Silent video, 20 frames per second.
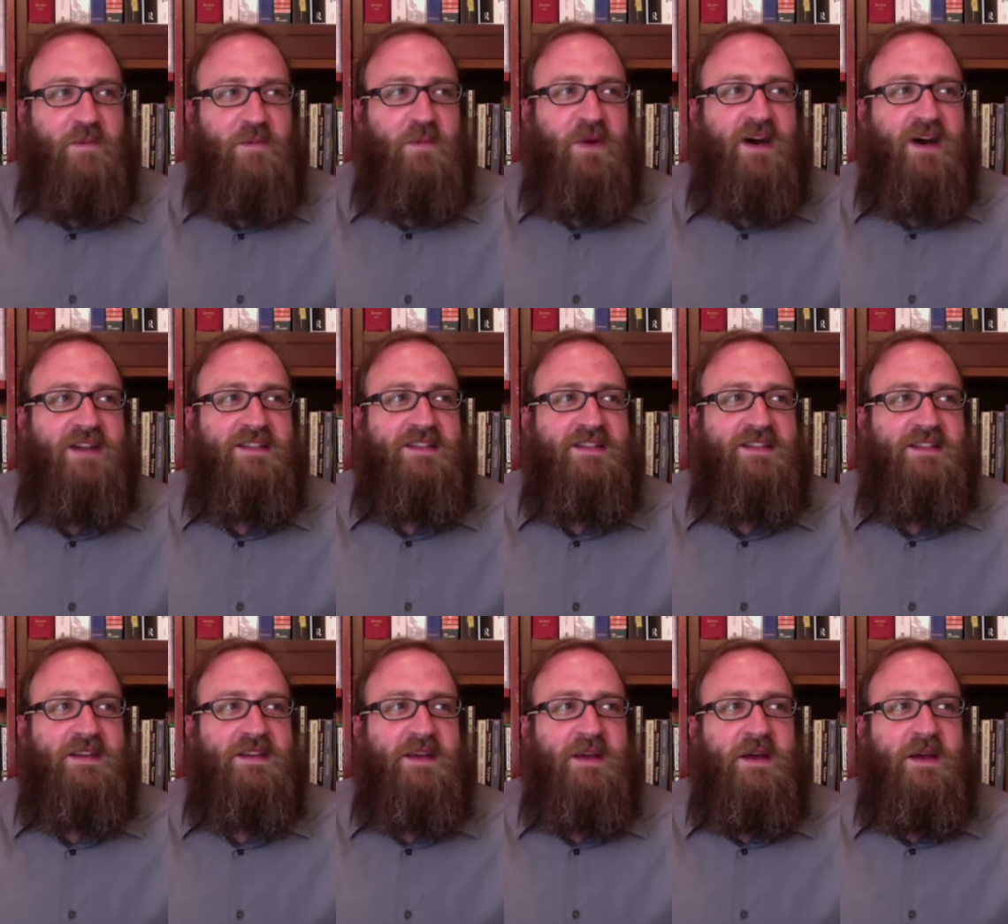
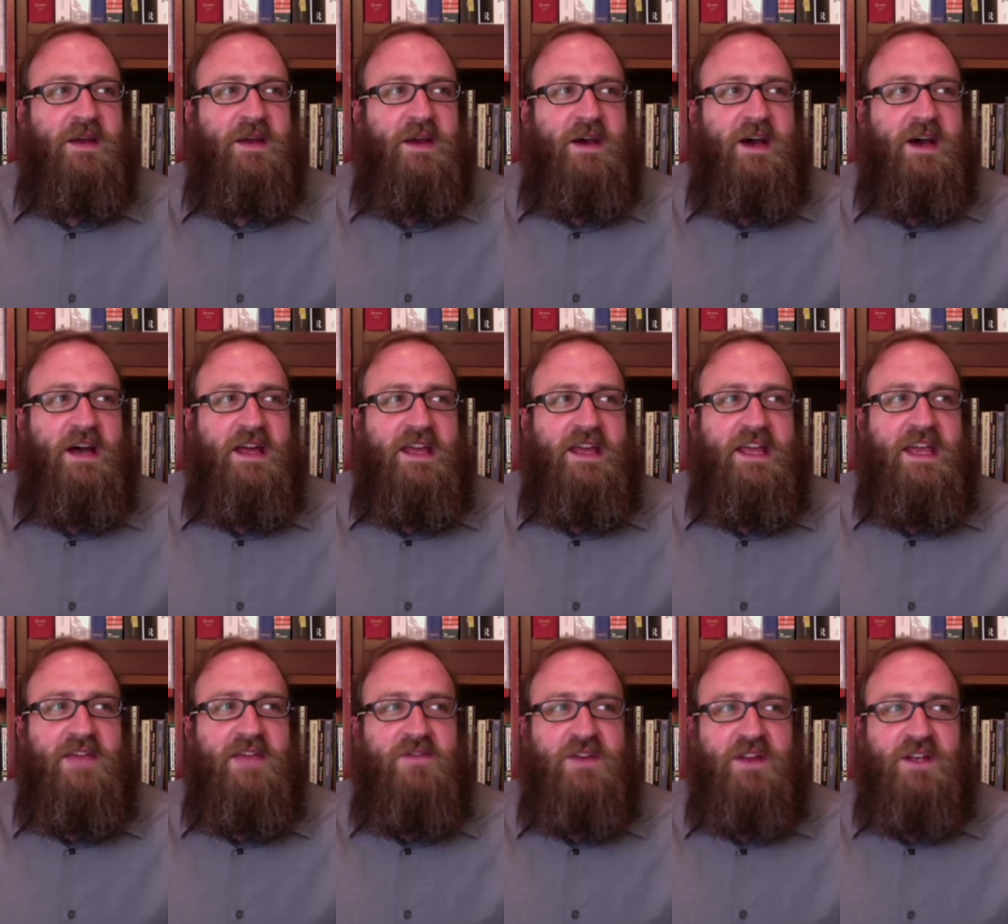But
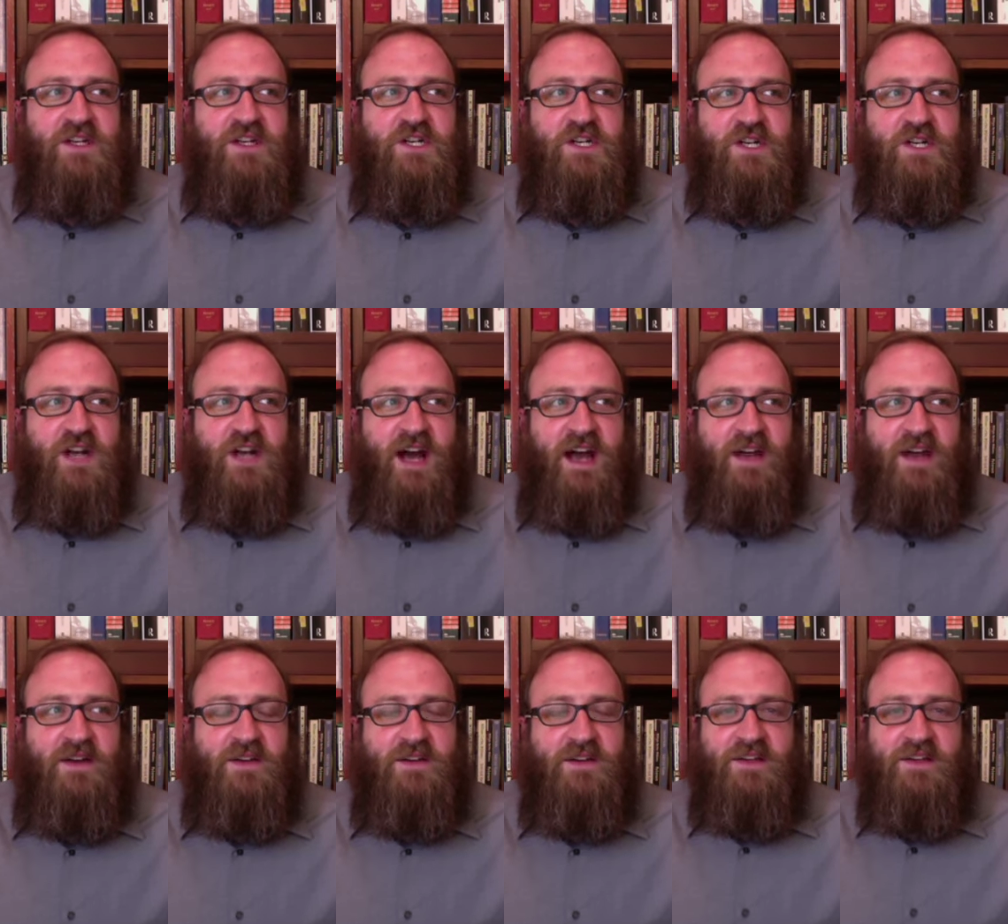even a
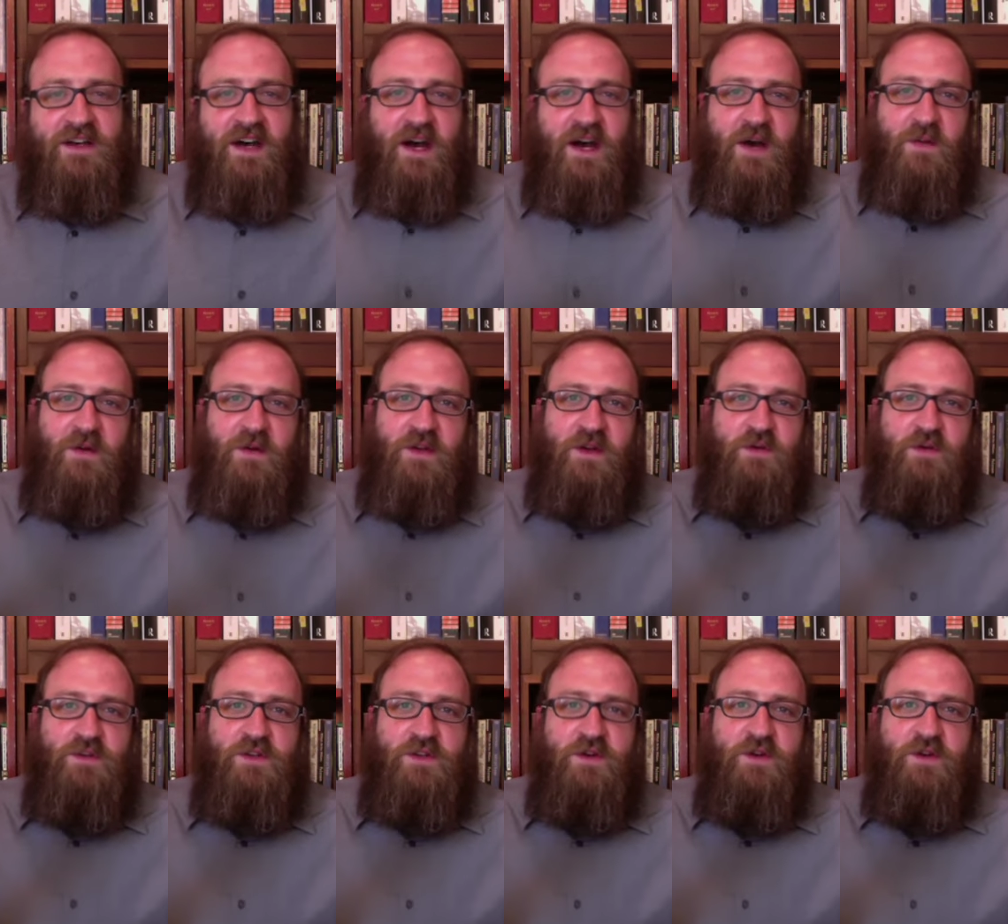child,
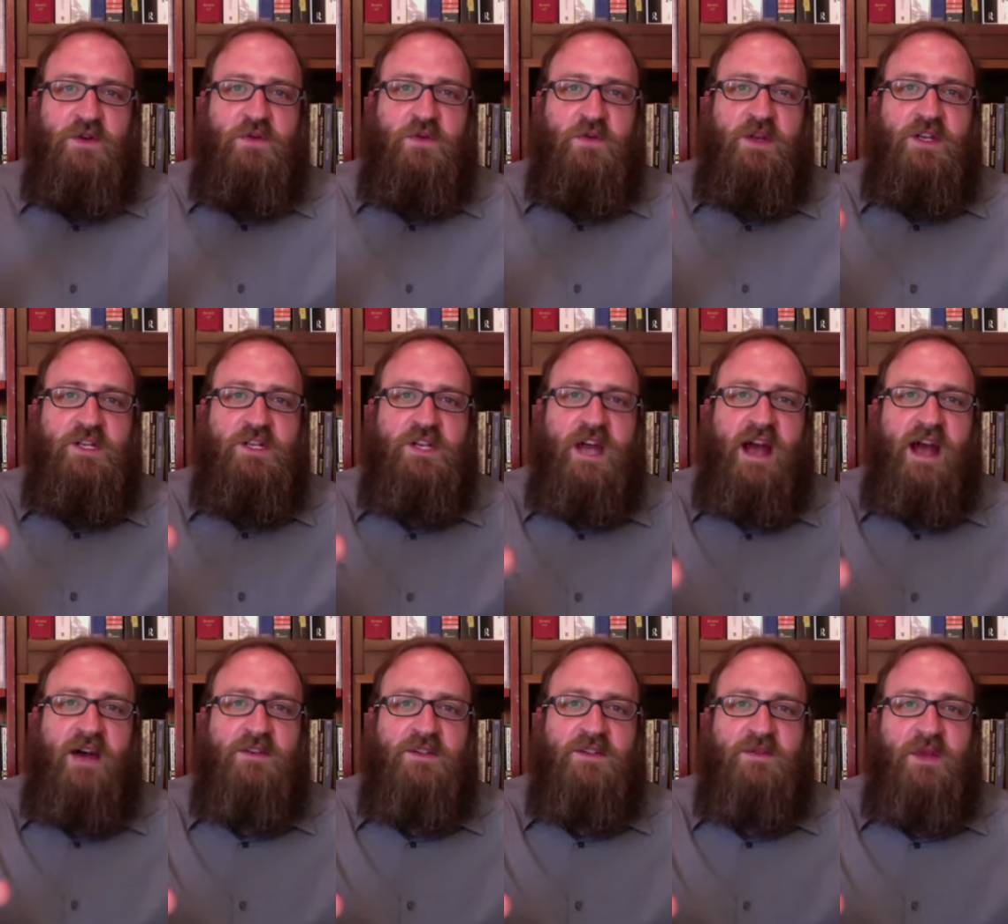is going to reach
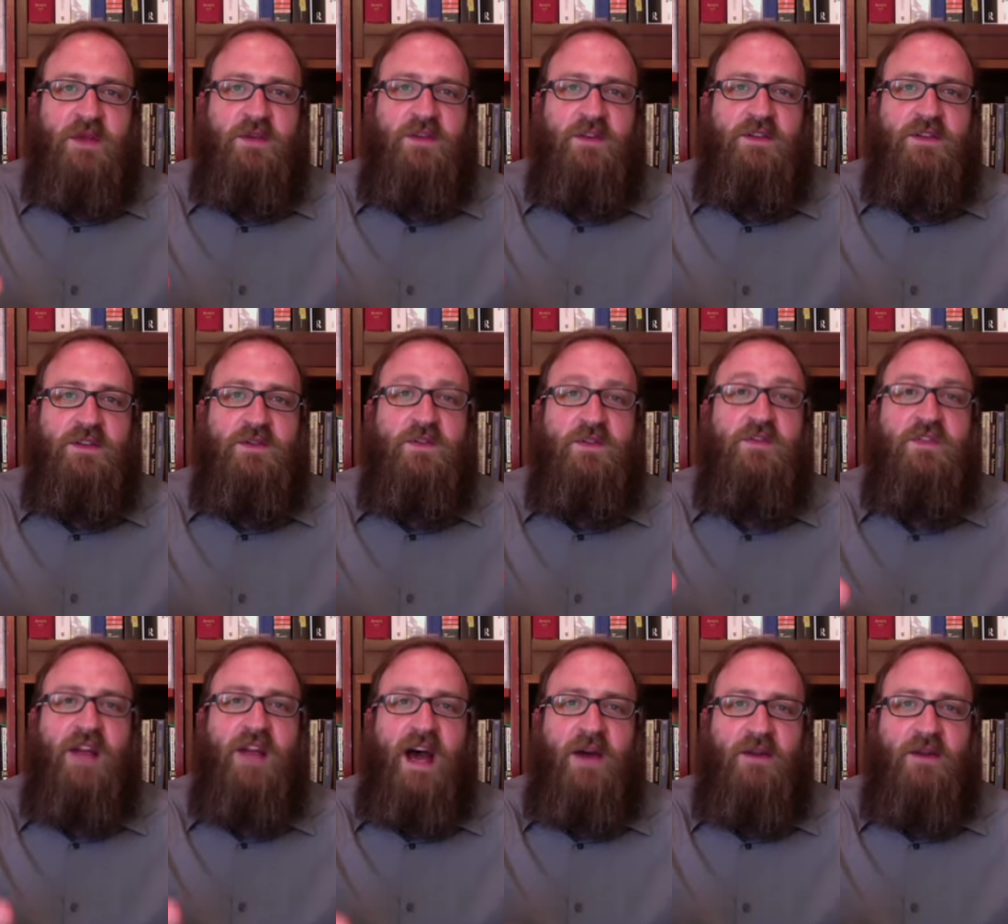out maybe to a
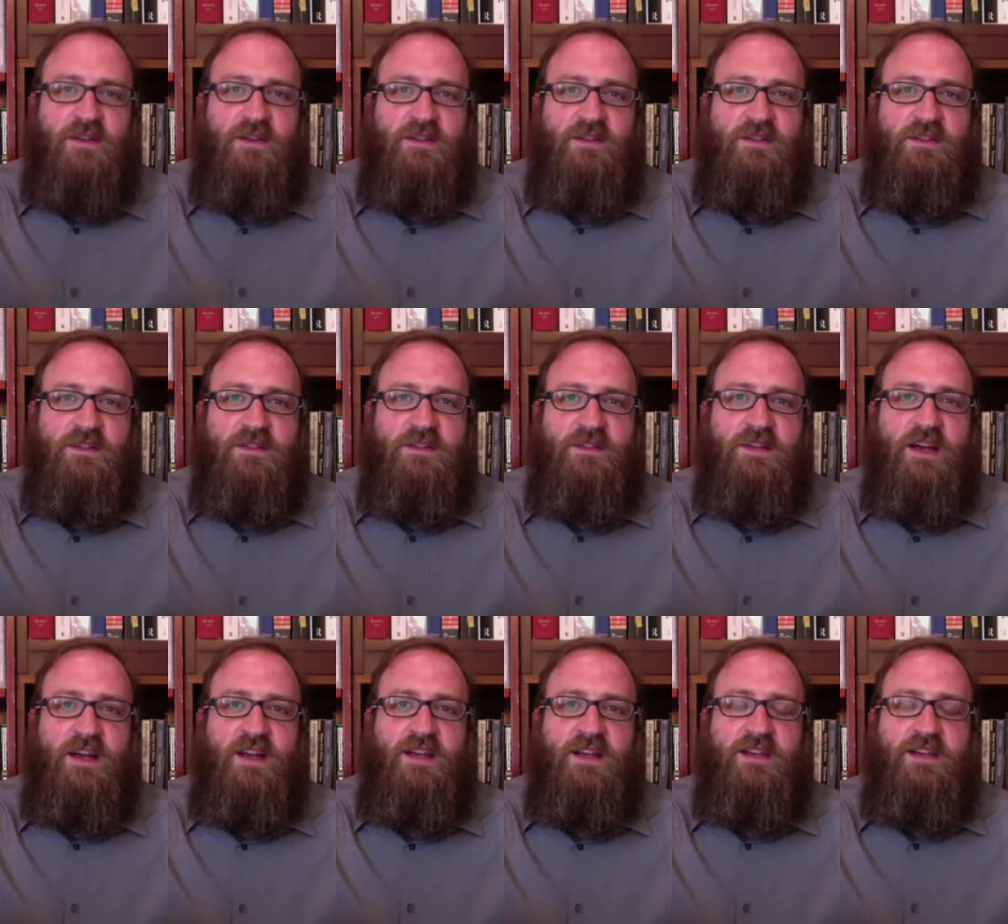flower,
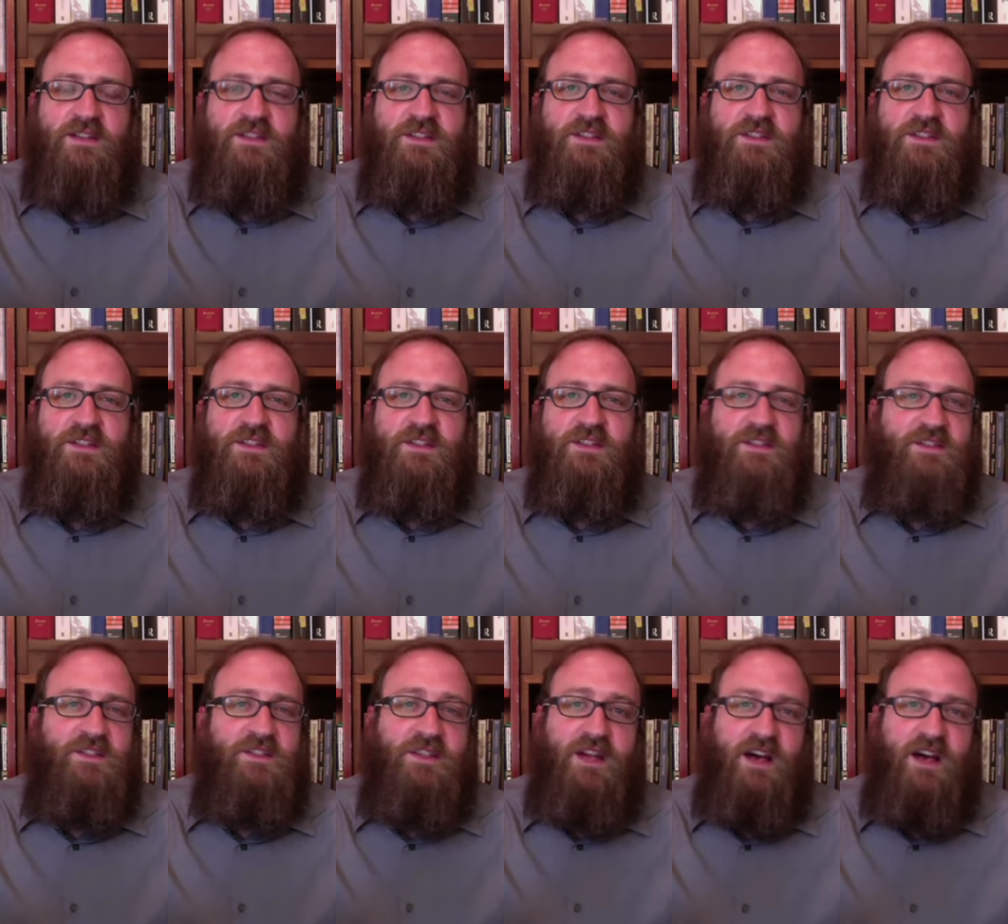right? Because there's
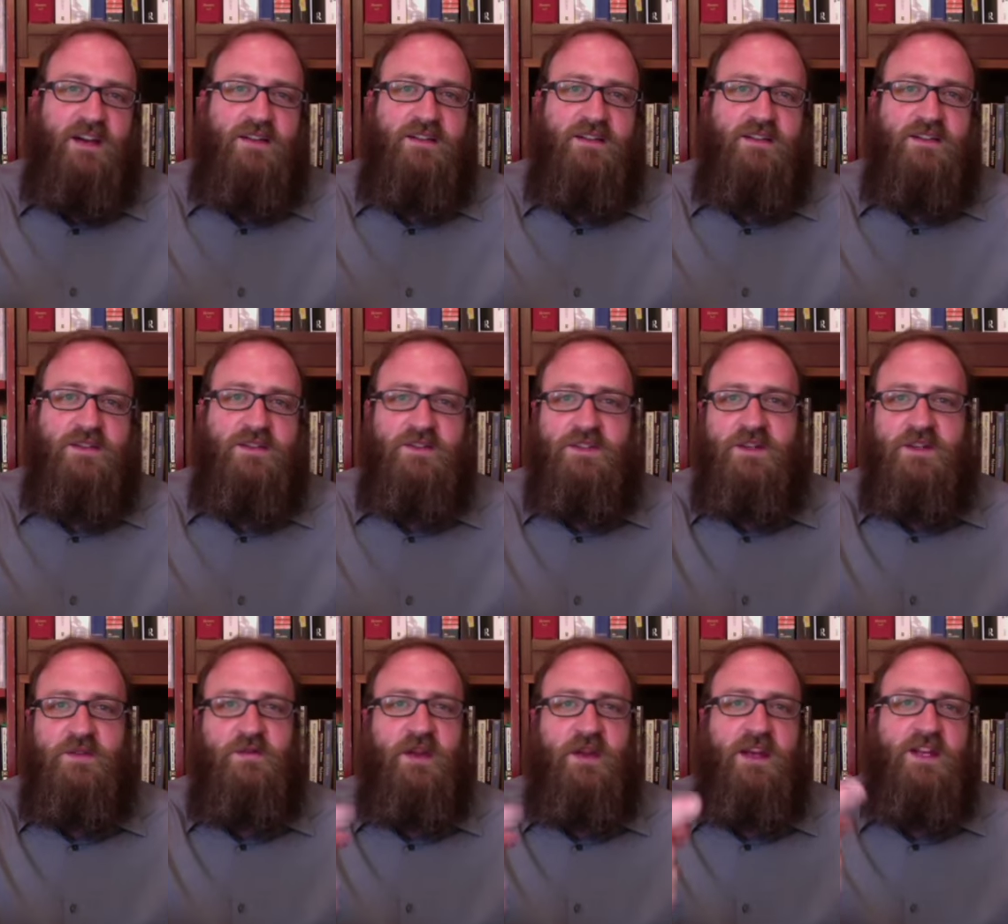a color, there's
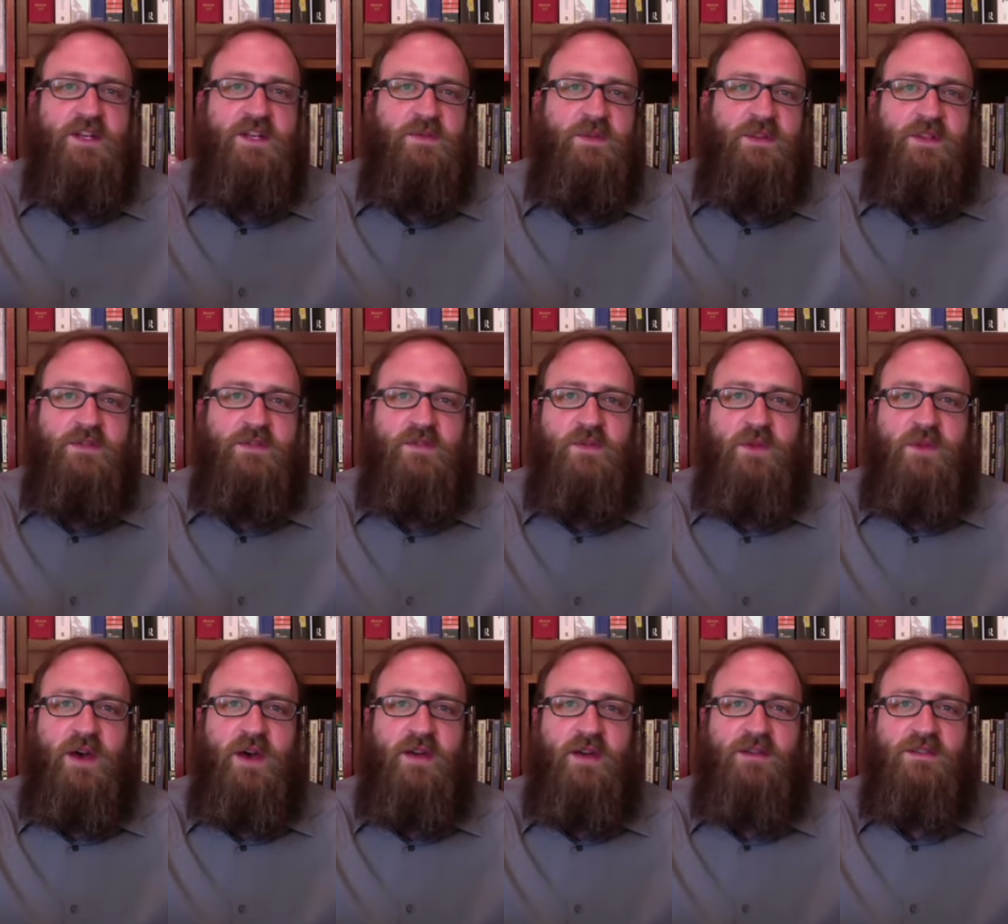an arrangement of the
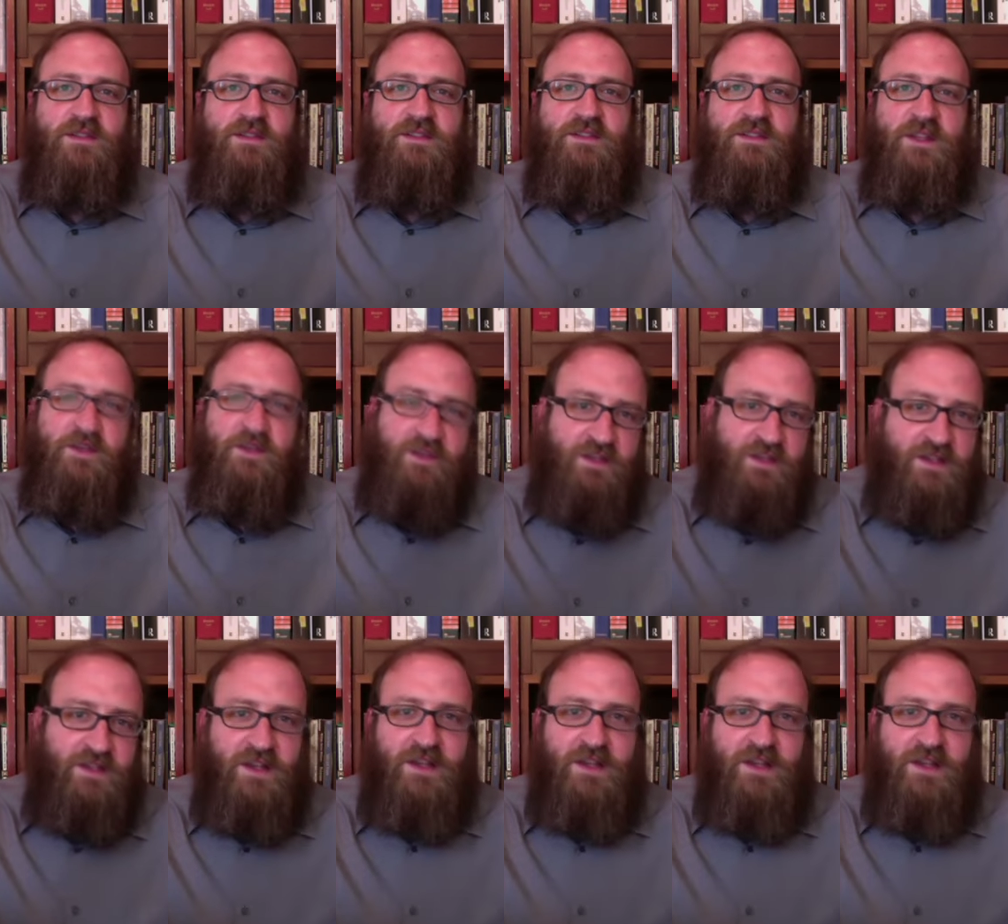petals, the